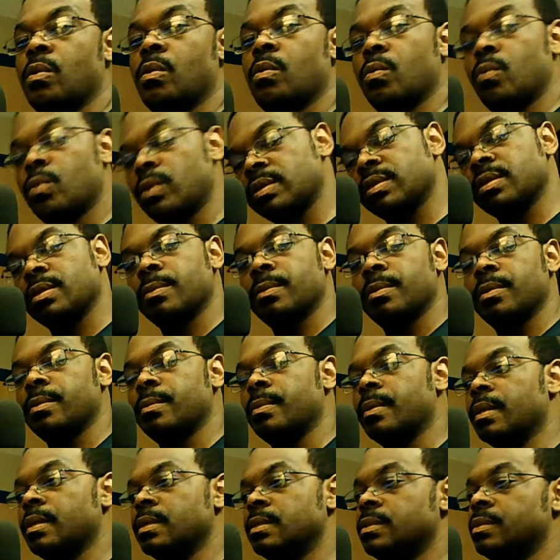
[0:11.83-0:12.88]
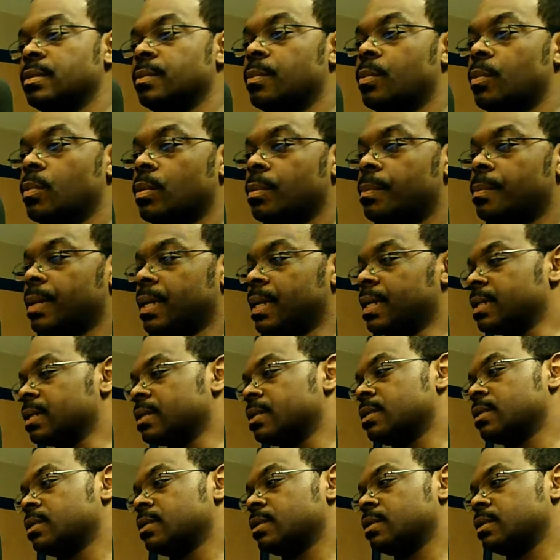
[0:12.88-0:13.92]
What's up, everybody? It's your boy back
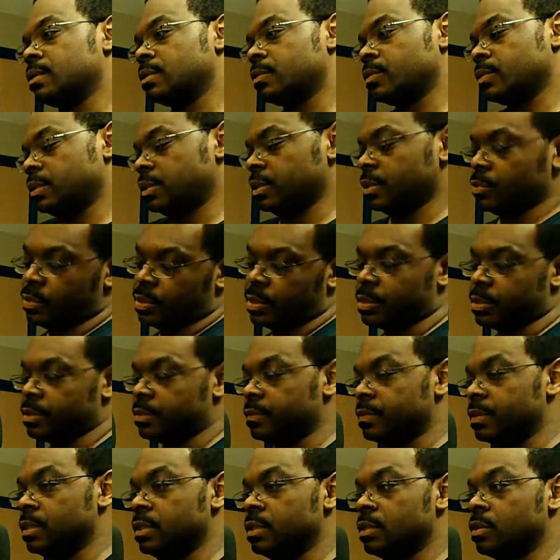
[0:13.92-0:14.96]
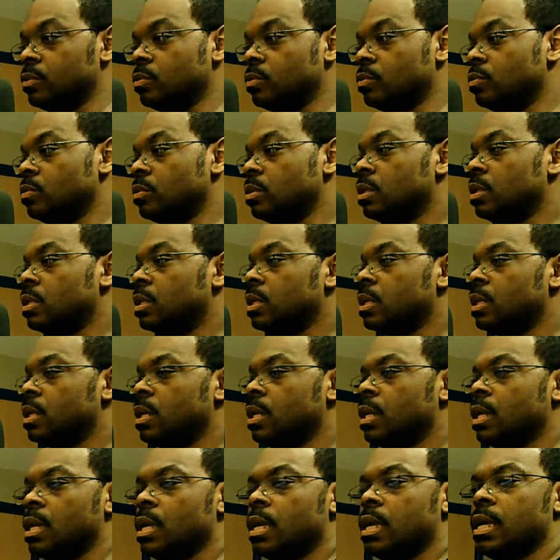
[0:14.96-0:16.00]
with another reaction video.
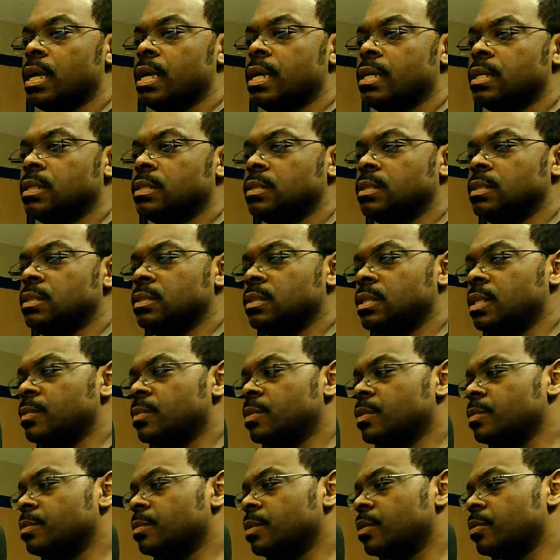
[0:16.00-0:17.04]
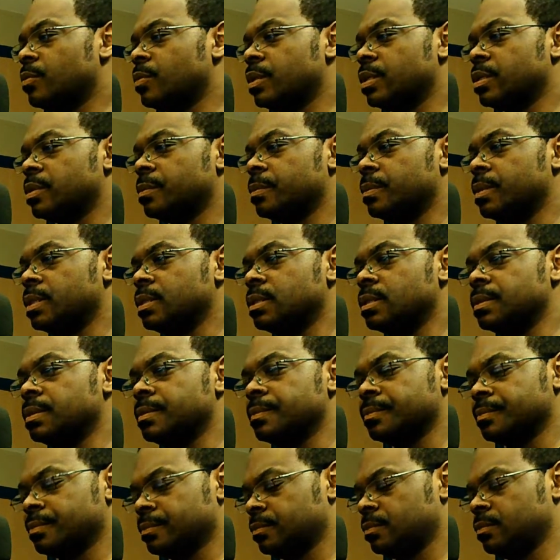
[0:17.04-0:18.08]
And this came up in my recommended
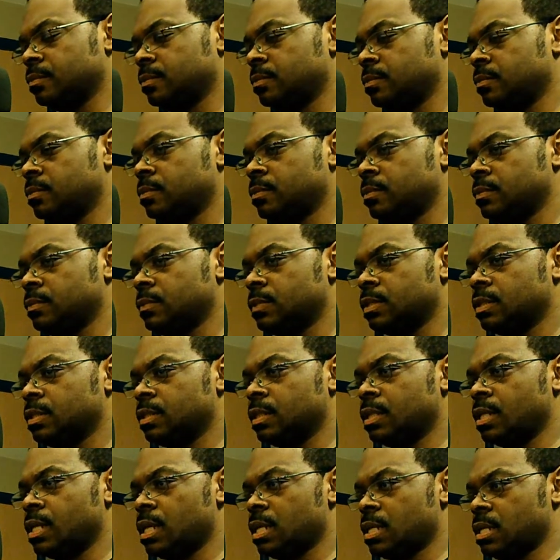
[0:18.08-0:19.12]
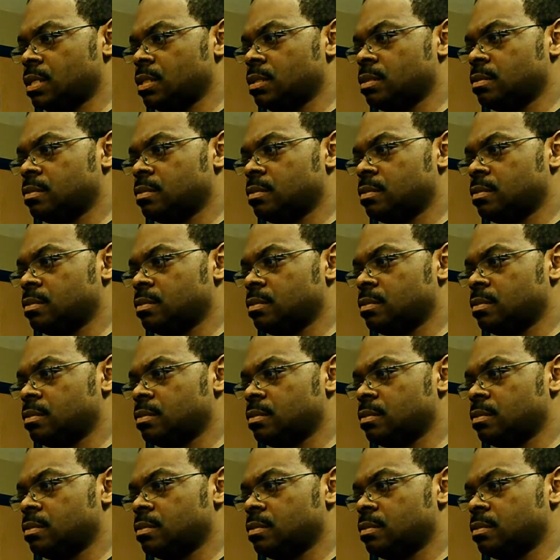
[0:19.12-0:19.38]
today.